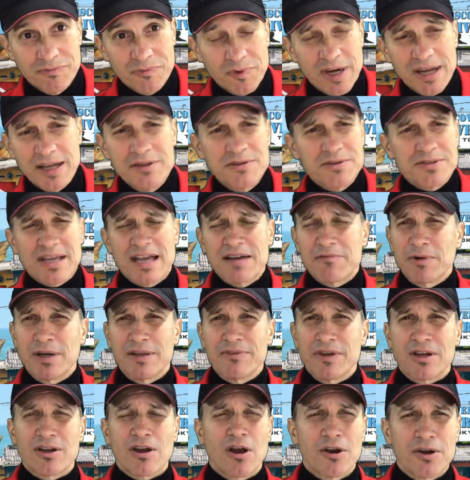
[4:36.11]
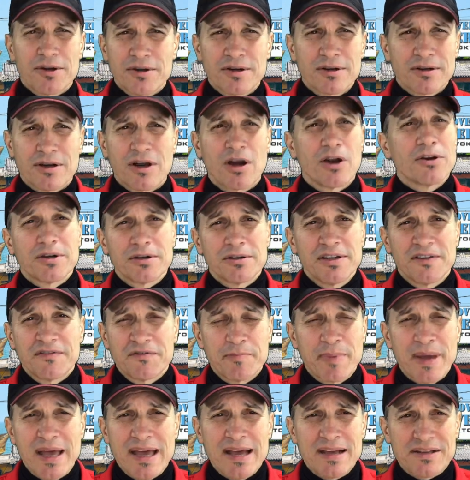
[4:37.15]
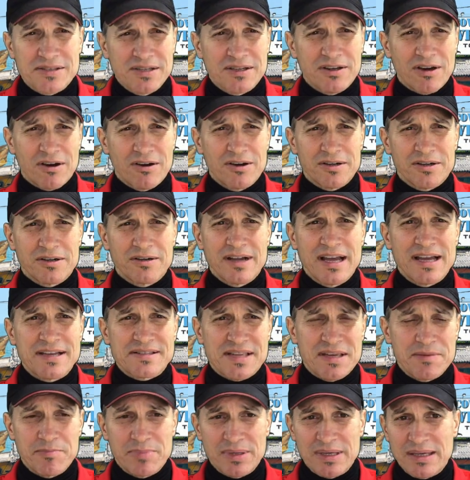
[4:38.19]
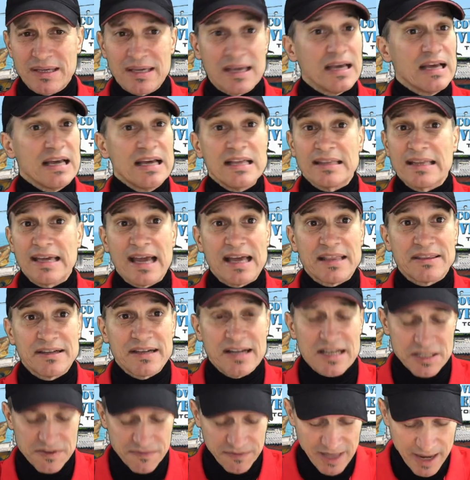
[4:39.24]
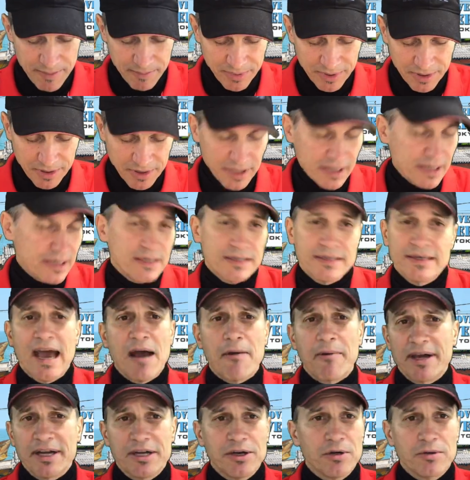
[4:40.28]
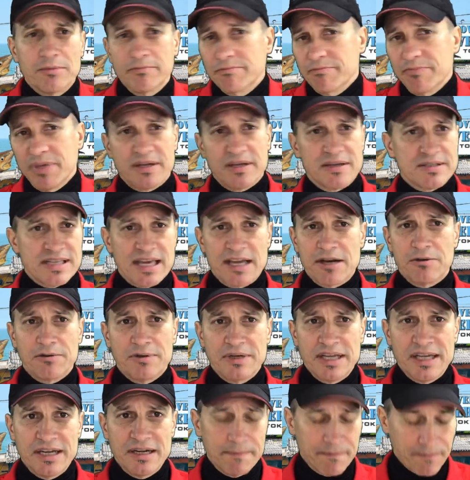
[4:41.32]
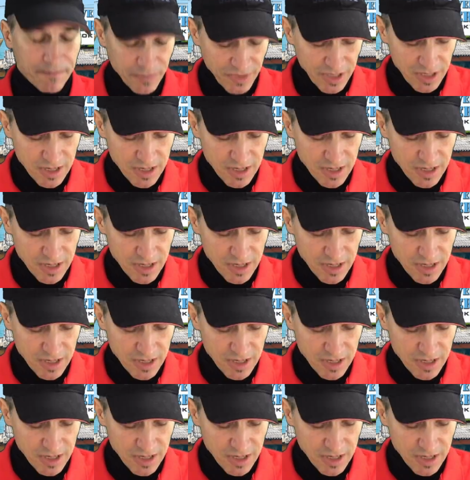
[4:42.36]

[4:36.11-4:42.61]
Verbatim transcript: I used to have what, the Carter lift bags and Carter SMB. They had the nice flapper. Now I don't because I don't need them.